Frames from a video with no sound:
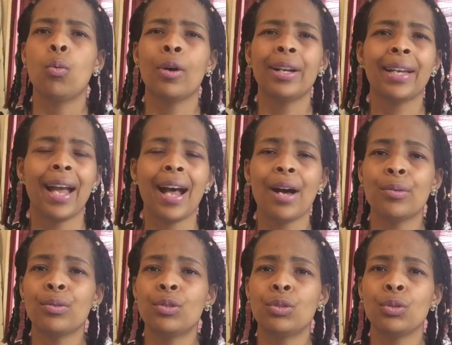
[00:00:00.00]
work
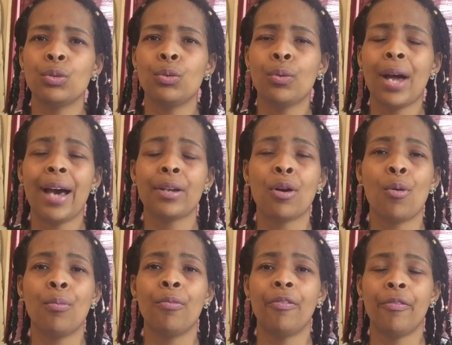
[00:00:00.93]
out, do
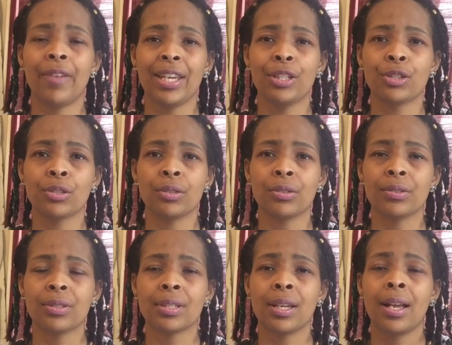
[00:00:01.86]
at-home
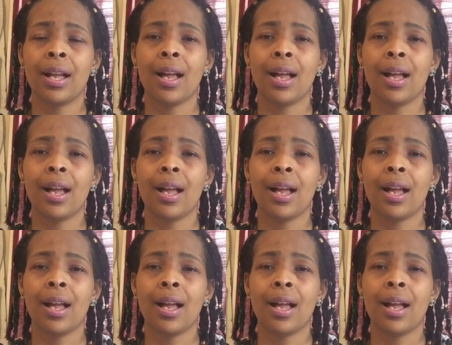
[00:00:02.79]
facials,